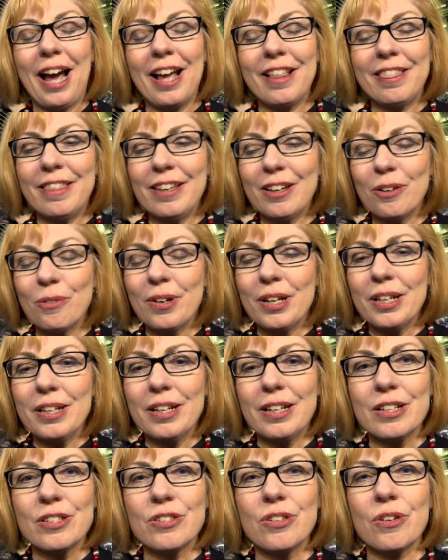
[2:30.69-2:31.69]
I think
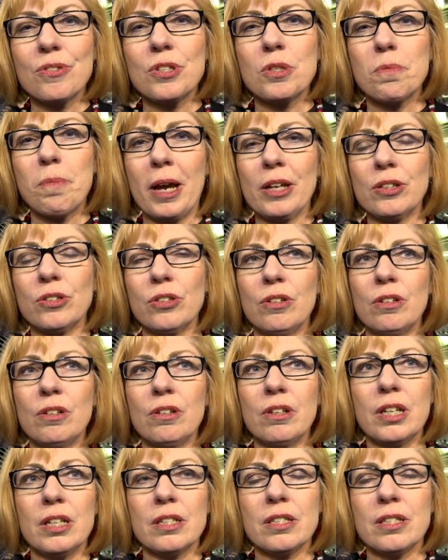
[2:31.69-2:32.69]
what is so
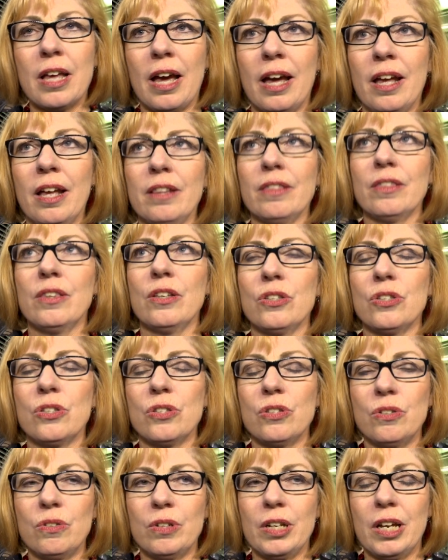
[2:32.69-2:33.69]
special is that the
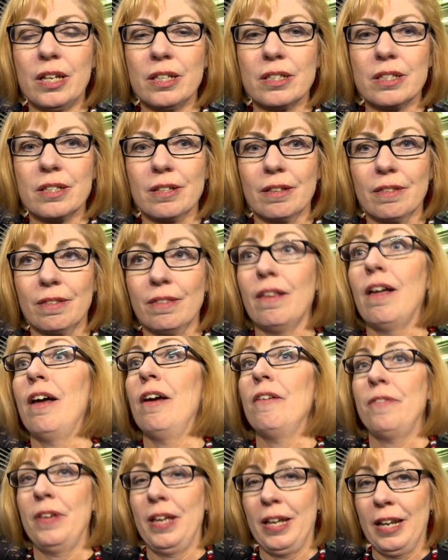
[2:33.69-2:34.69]
students
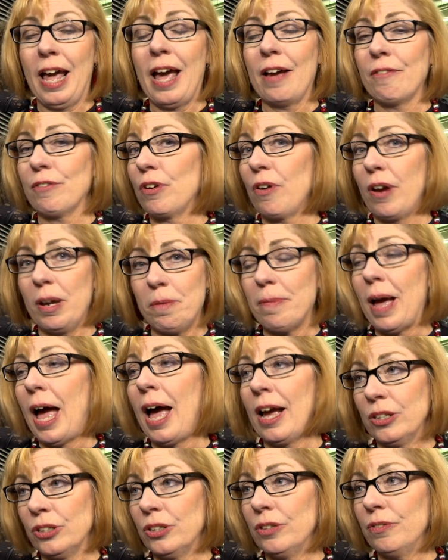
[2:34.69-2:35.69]
love and have great
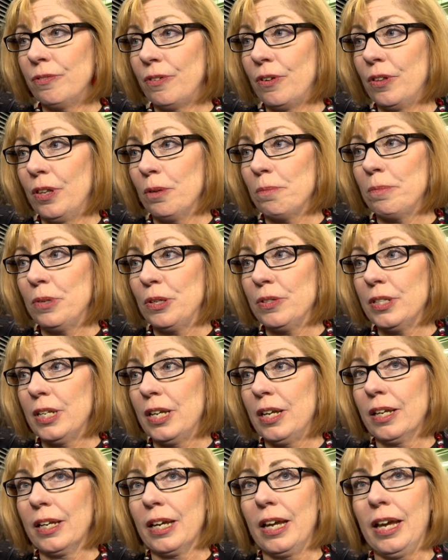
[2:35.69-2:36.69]
passion for their
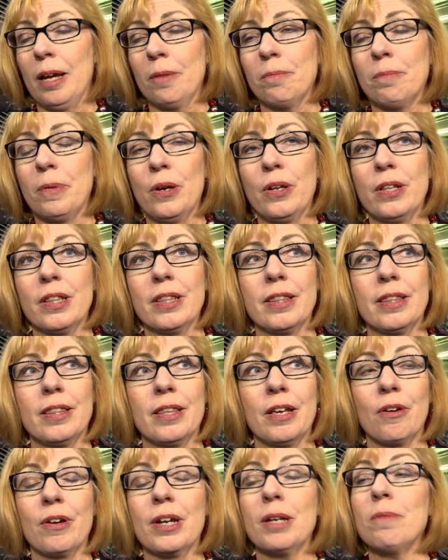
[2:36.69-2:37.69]
music and put
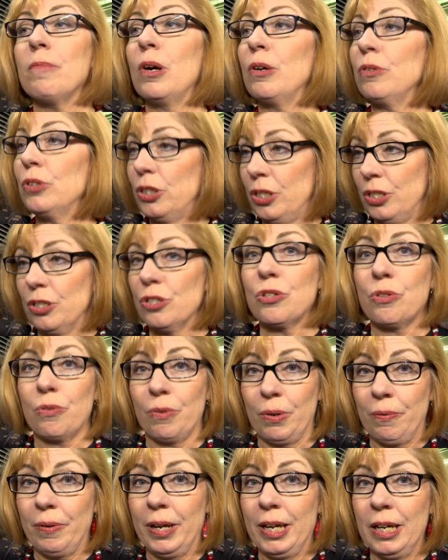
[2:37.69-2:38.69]
their emotions
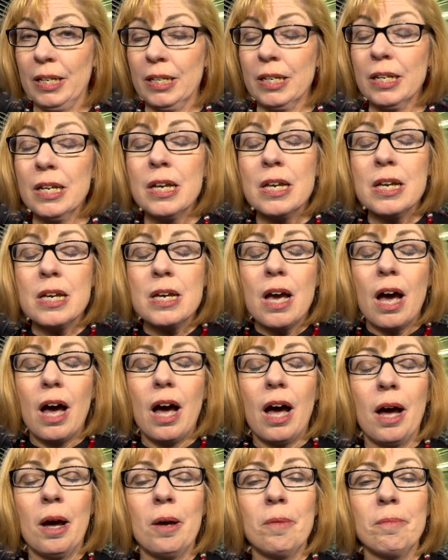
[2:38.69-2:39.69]
through it.
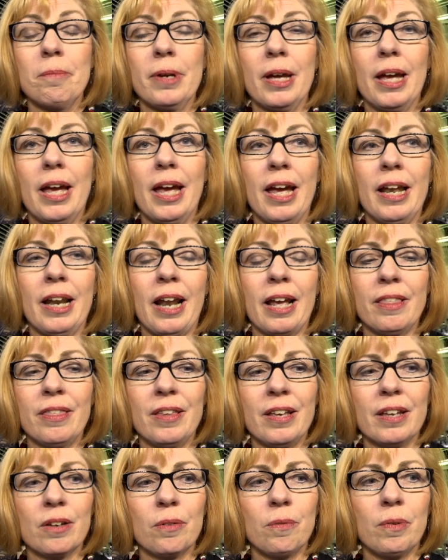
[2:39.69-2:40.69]
And I
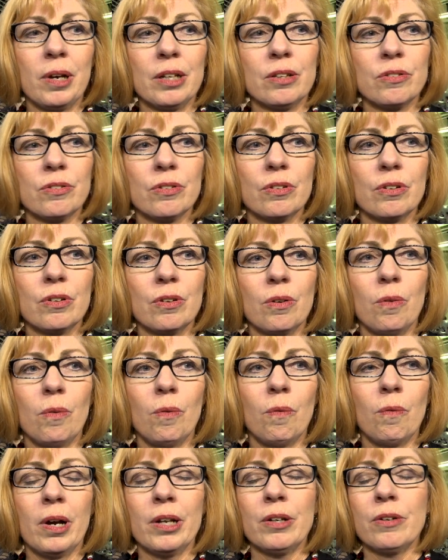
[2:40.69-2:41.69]
think what's
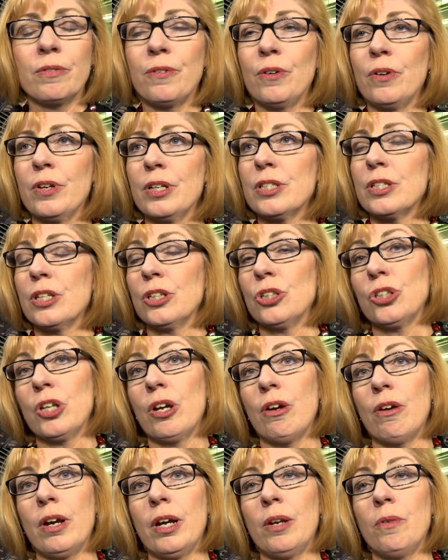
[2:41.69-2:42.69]
wonderful is to
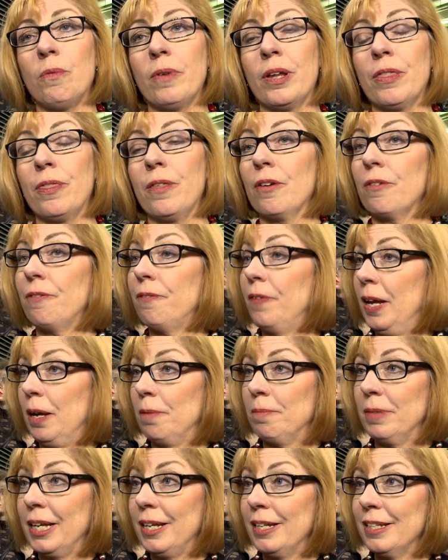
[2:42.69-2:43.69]
share it with their
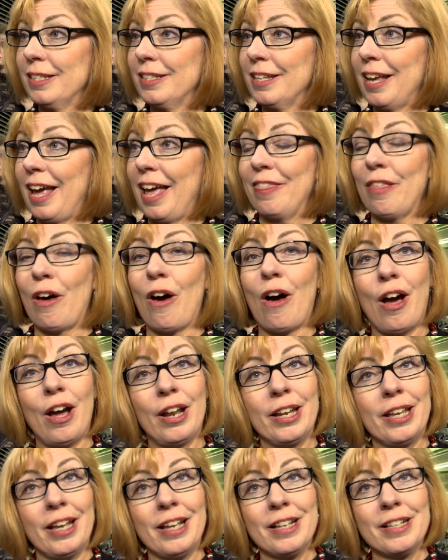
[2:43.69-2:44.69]
families and the
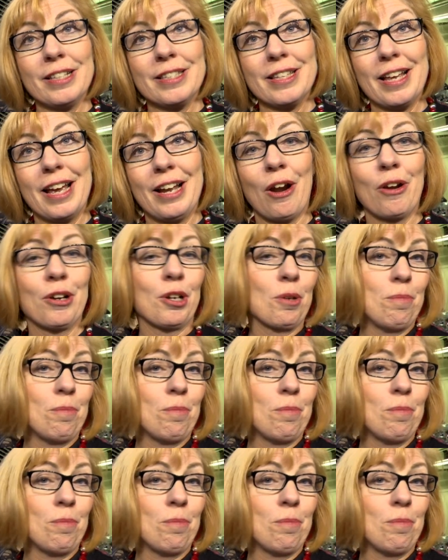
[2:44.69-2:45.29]
audience and our